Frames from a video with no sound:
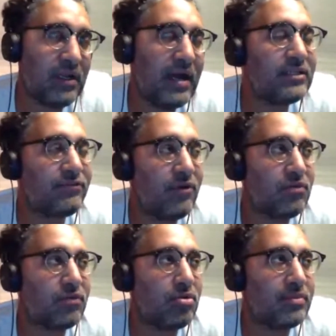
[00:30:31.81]
Elias
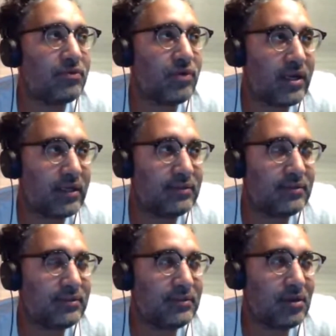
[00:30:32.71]
fought Roman
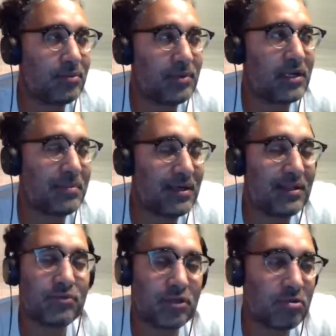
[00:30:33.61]
Reigns, and I'm like, man, that
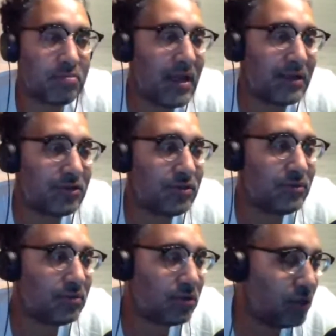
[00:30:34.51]
was a good match.
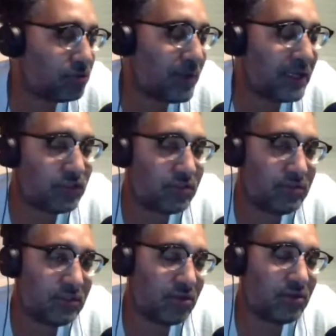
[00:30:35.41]
Close match.
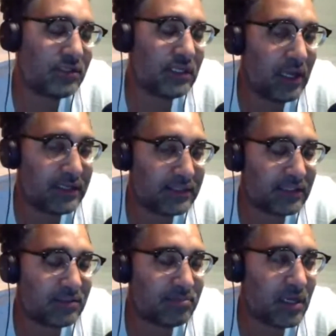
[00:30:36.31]
It's good to see Elias
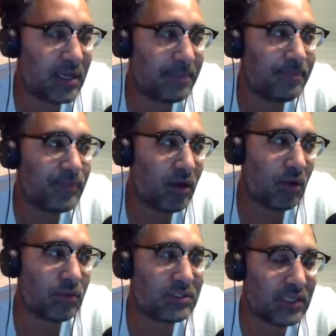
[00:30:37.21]
get some time.
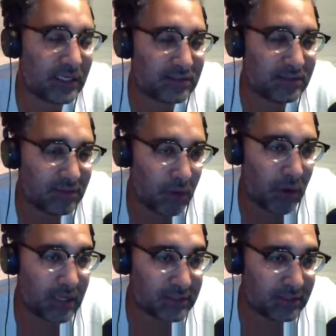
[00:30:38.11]
All right, what's next?
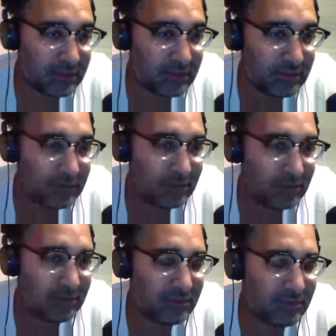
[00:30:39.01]
Oh, Asuka?
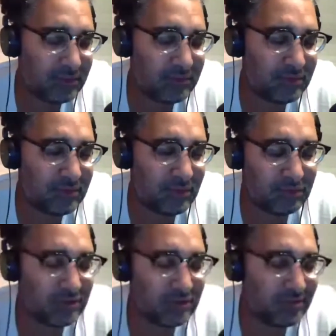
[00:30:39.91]

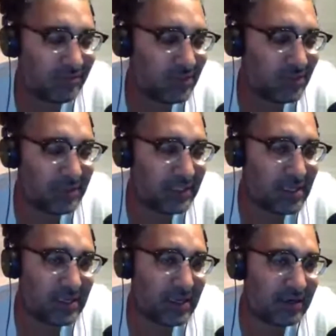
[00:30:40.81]
Oh, she's gonna beat
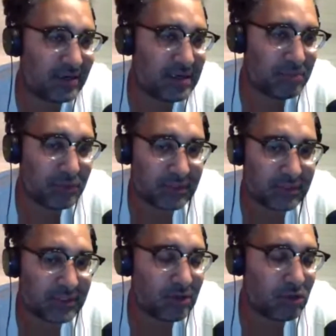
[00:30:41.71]
the hell out of Dana Brooke.
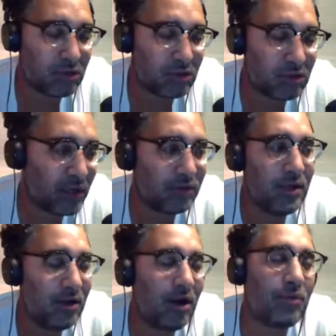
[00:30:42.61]
That's a
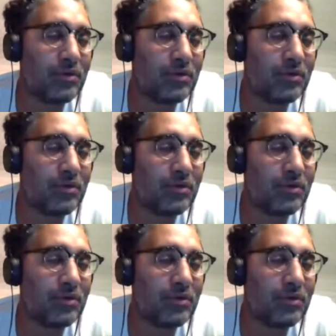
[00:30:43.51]
no-brainer.